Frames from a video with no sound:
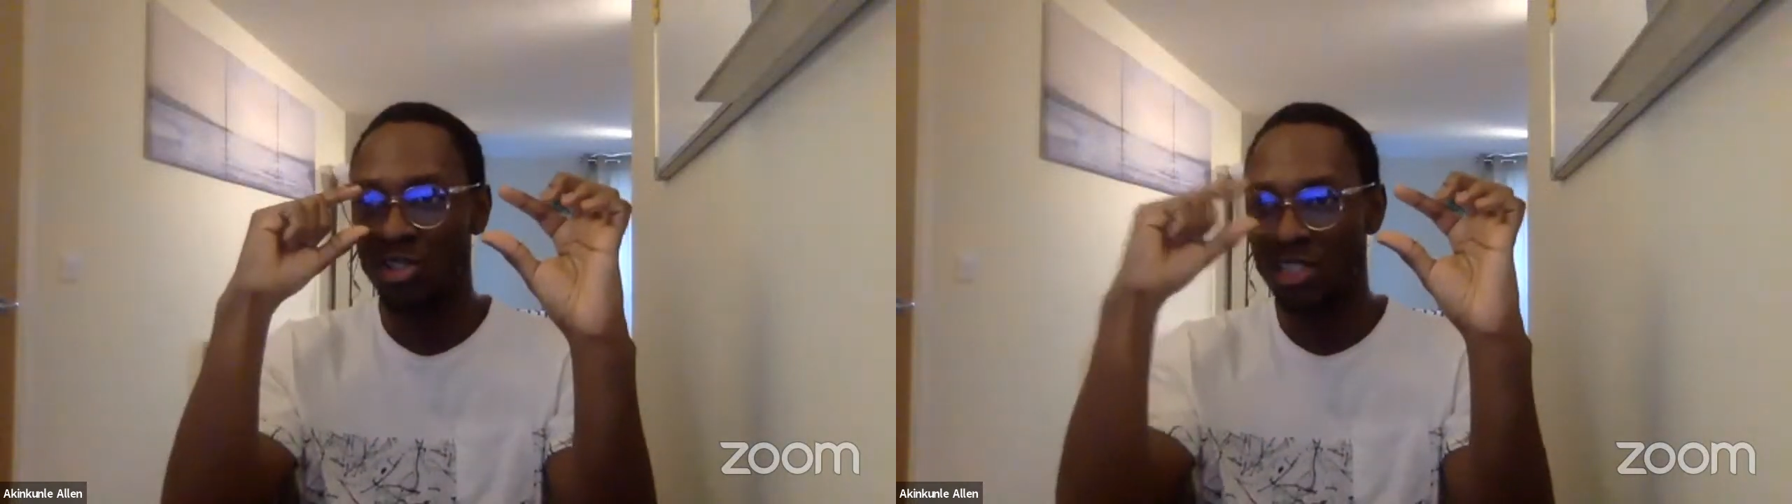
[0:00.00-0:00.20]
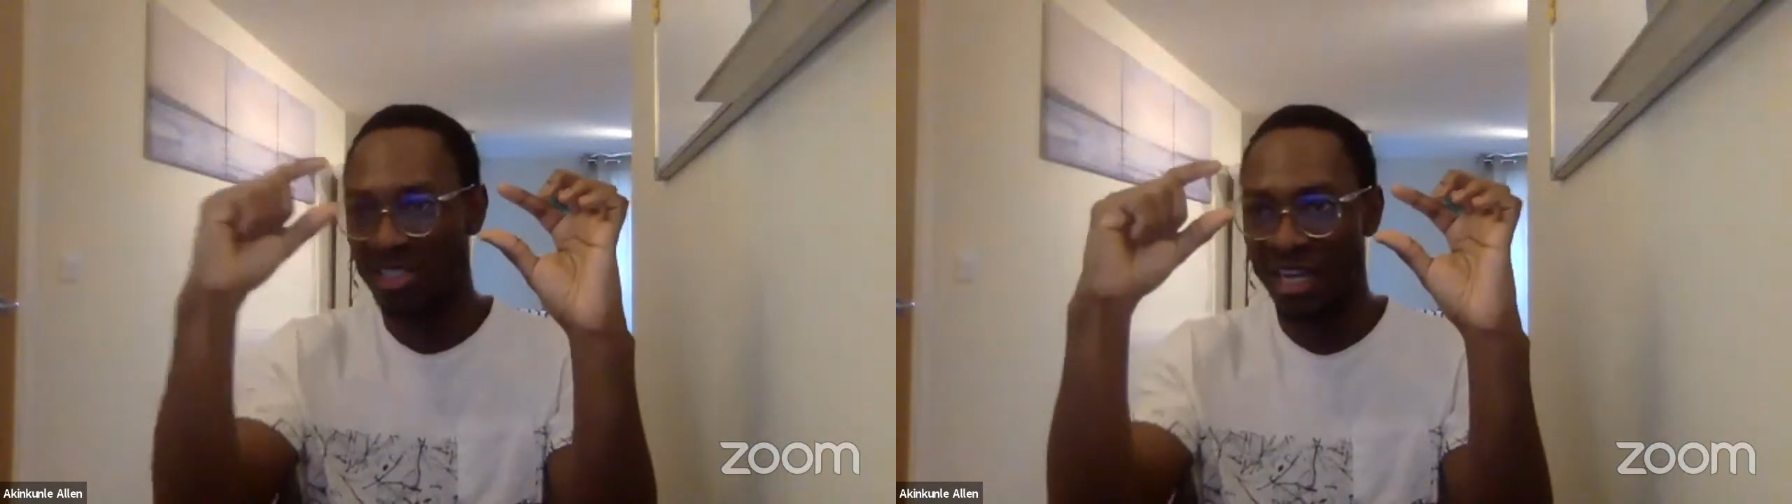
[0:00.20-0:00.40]

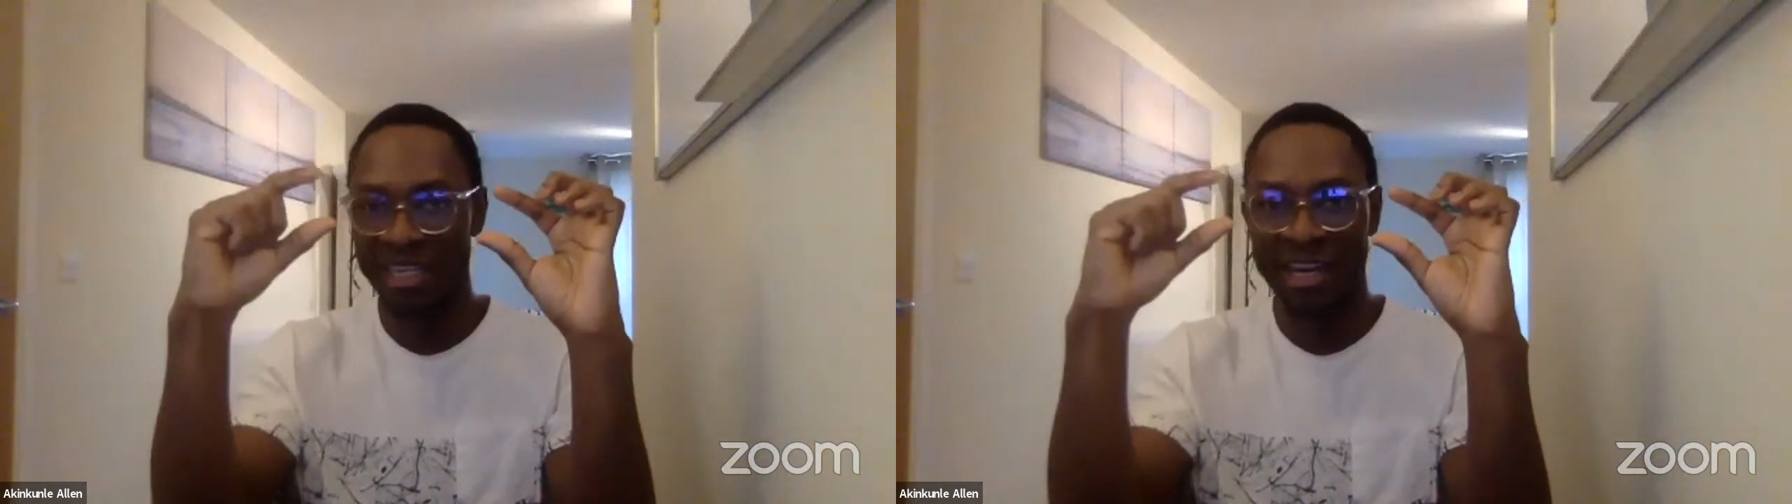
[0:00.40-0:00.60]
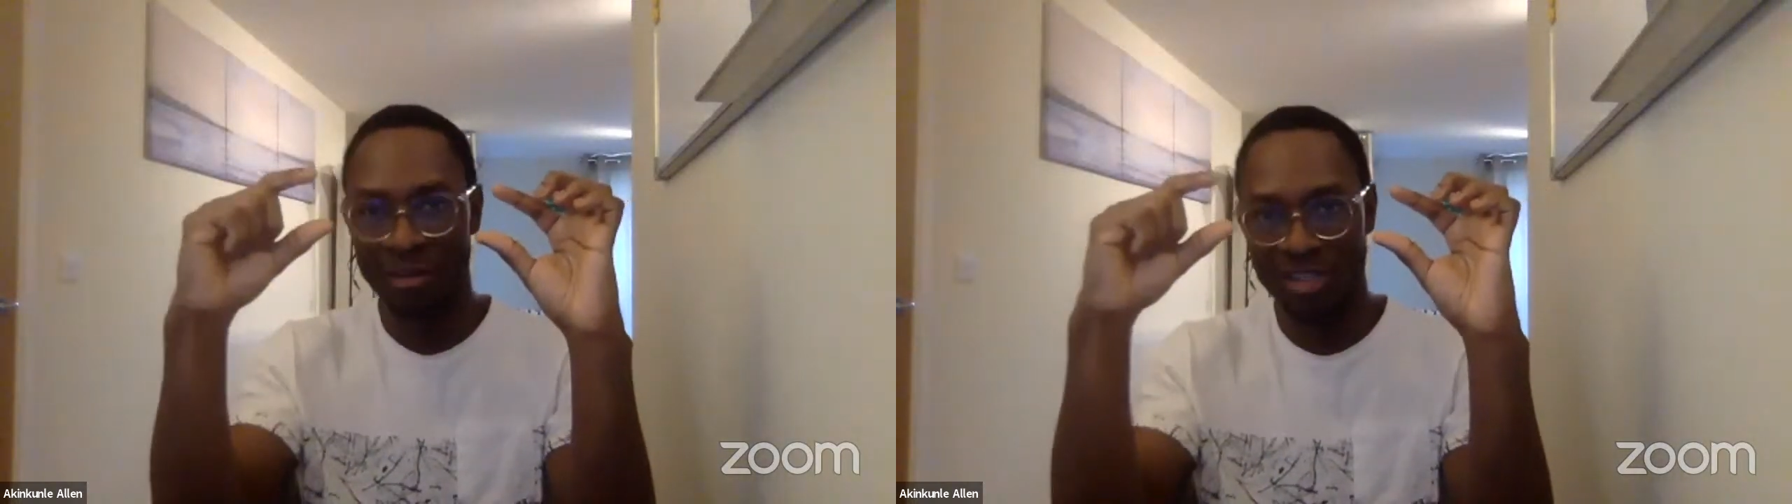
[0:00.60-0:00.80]
the target
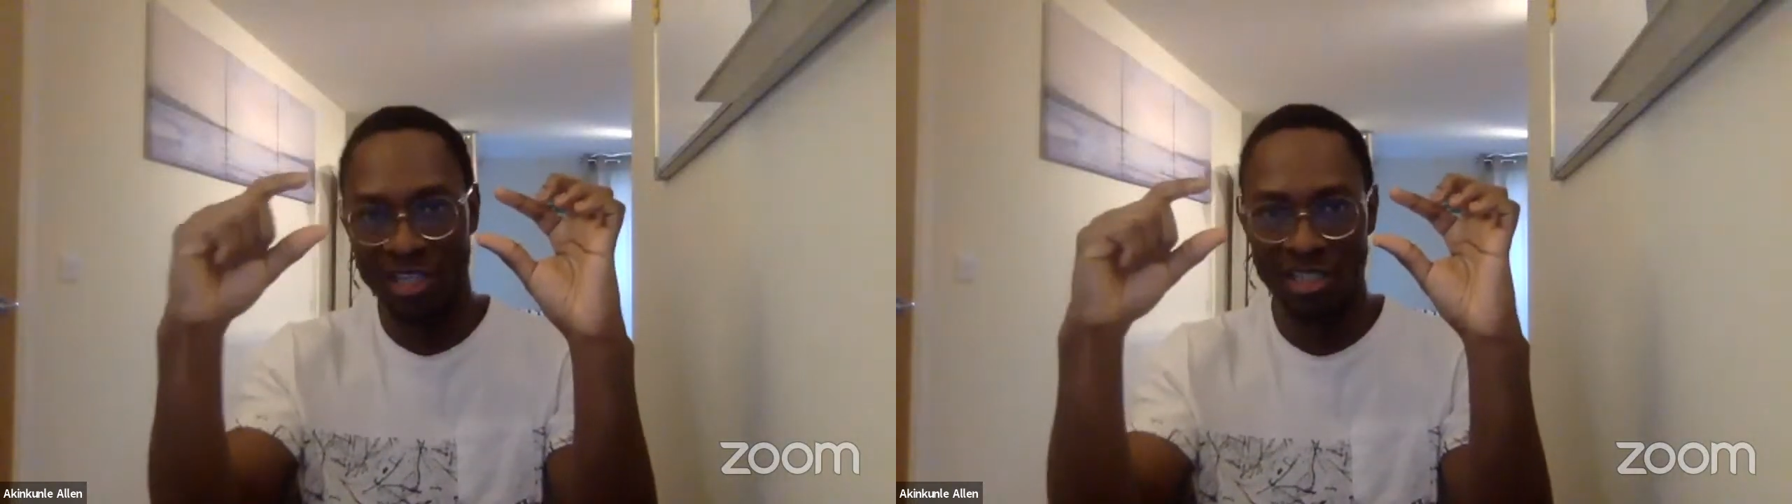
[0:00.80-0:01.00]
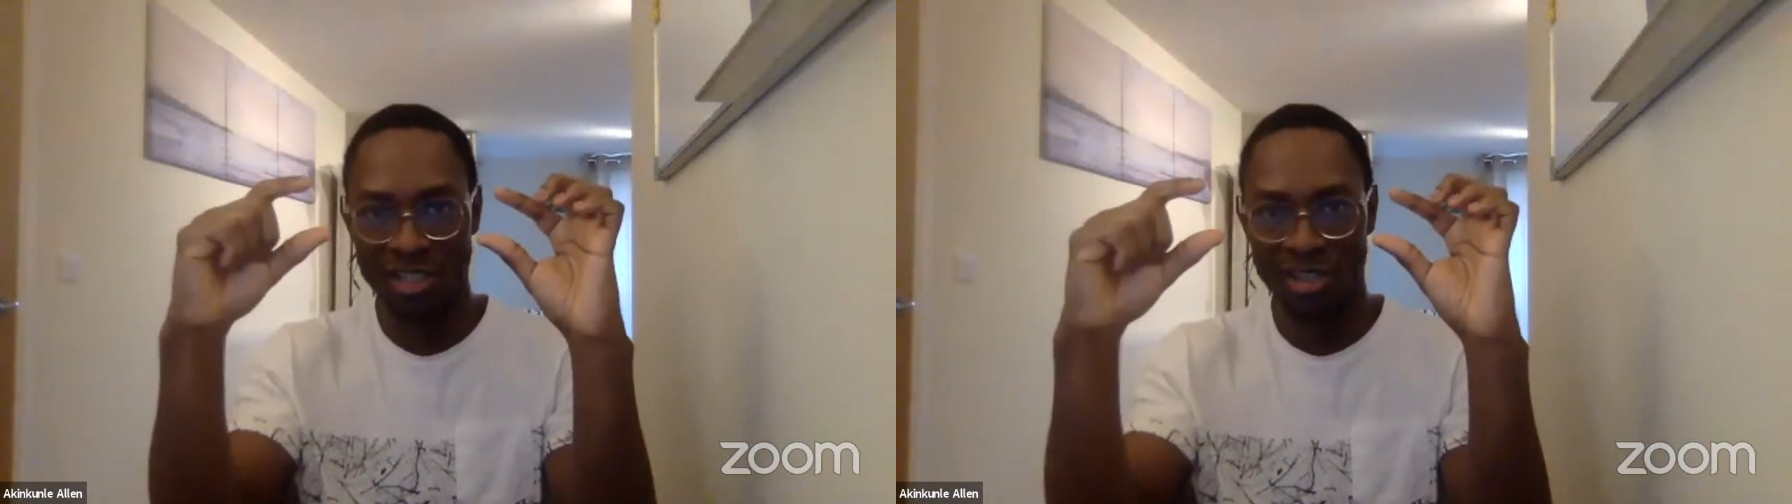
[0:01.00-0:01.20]
language
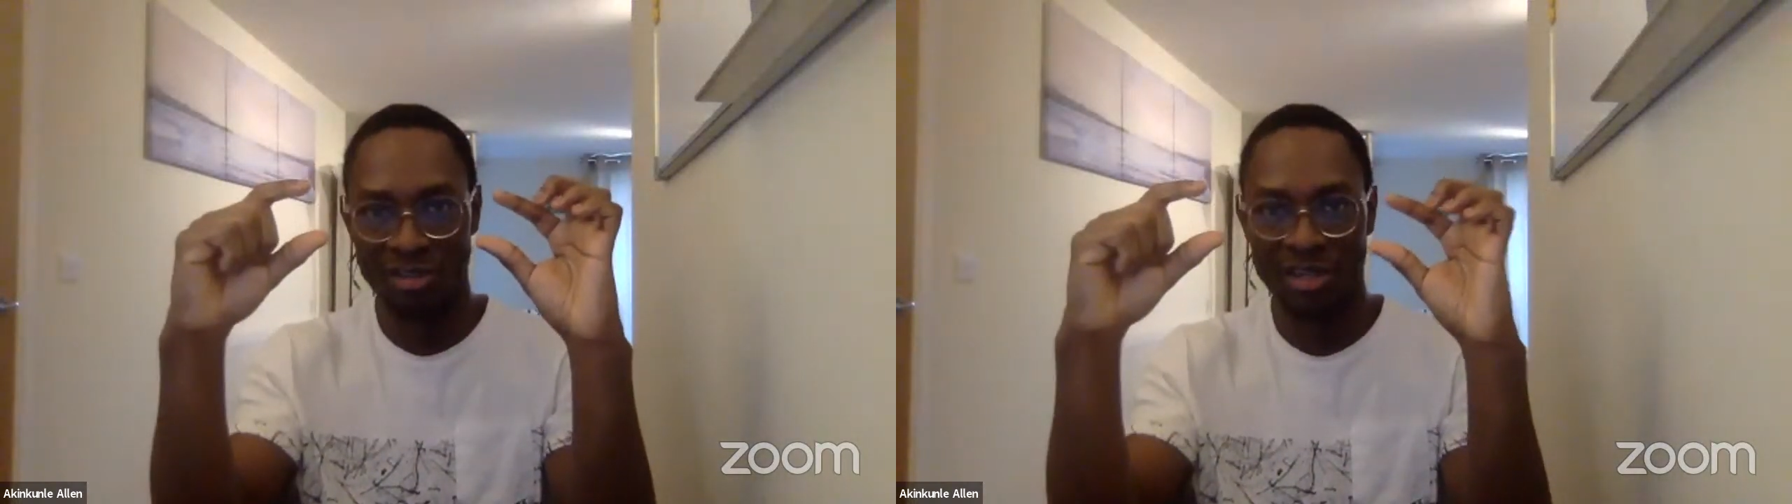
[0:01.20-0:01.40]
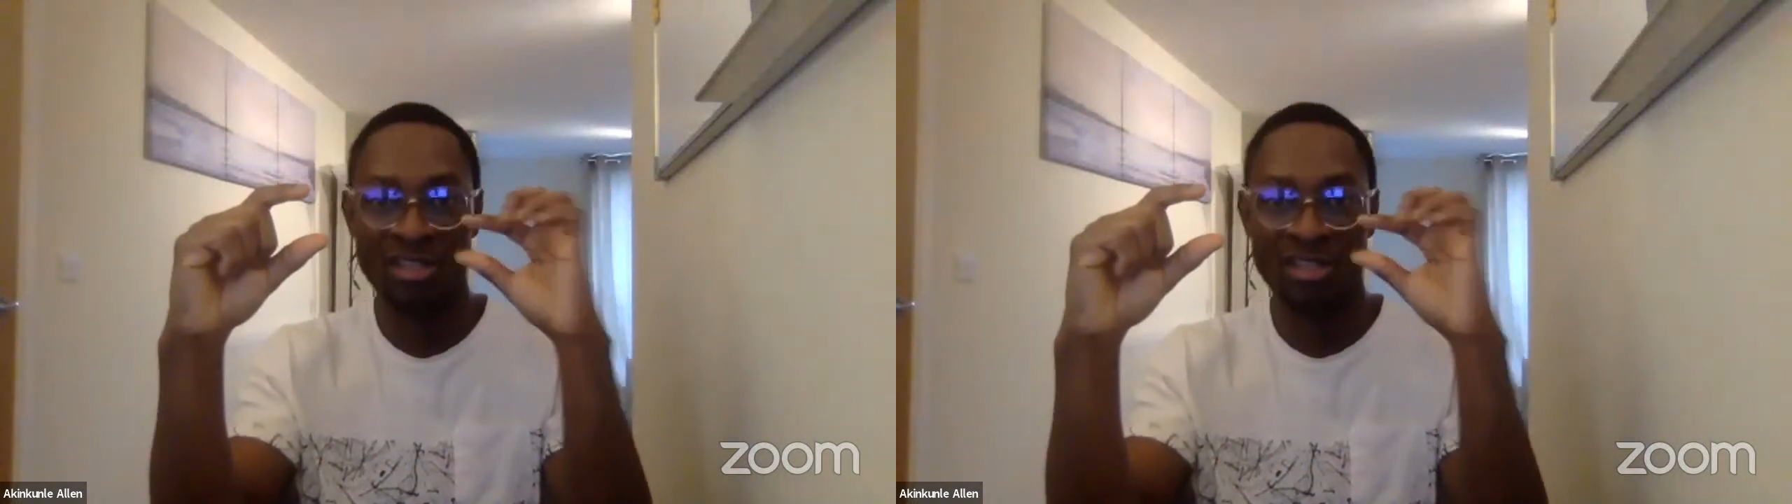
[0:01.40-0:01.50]
translation, right?